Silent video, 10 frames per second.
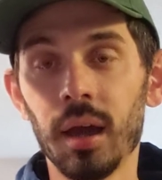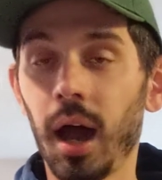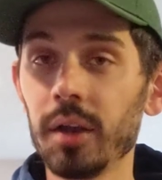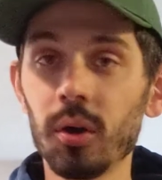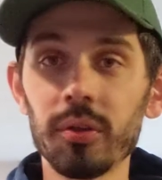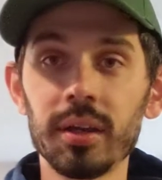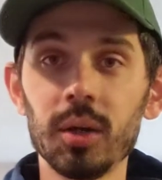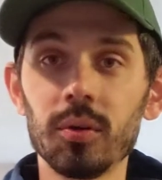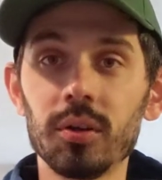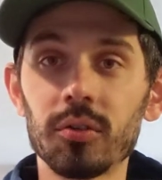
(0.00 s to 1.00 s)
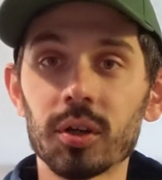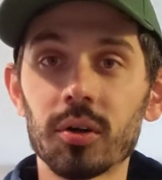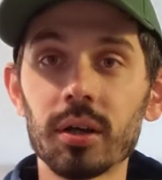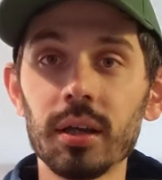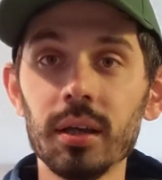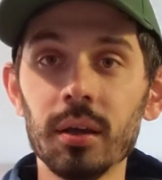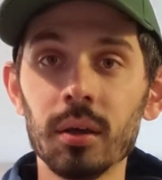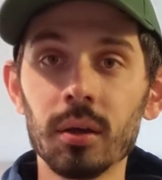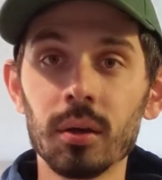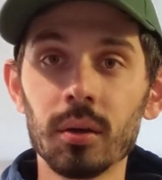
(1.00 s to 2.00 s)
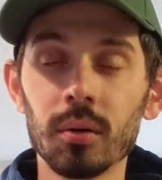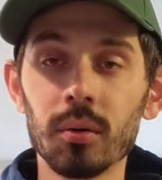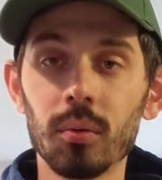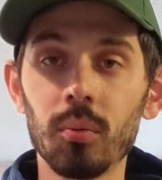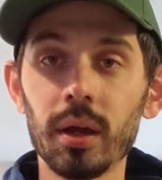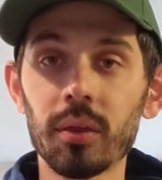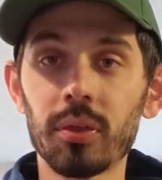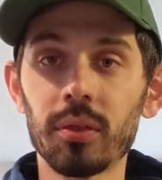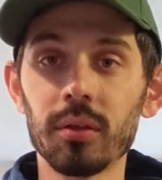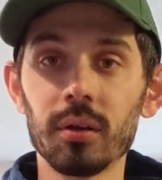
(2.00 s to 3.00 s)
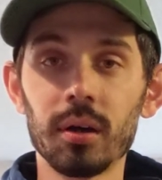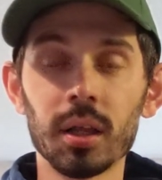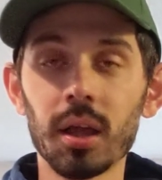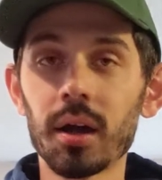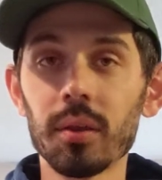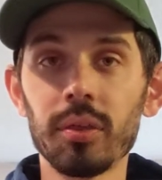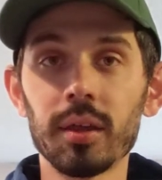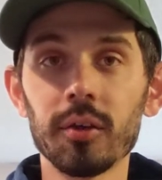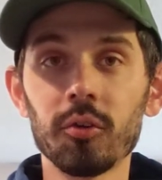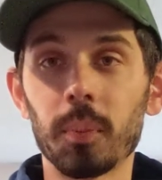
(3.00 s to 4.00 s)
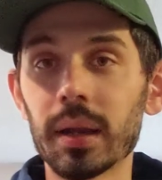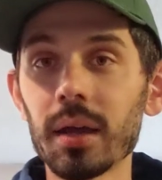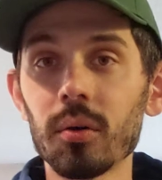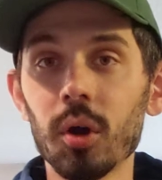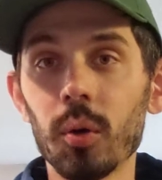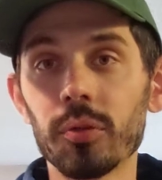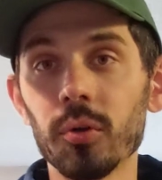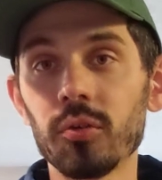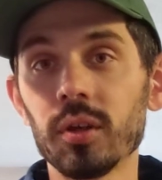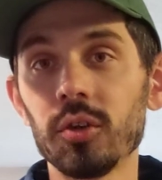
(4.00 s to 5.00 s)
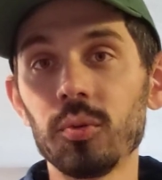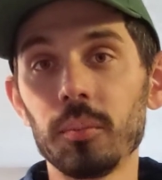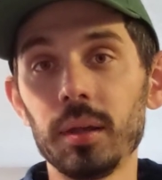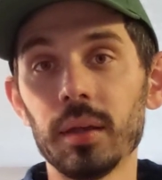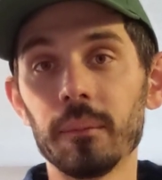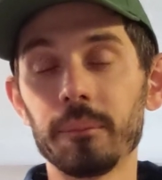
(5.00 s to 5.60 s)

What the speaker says: I know that he would disagree with a lot of things, but I don't know what those things would be.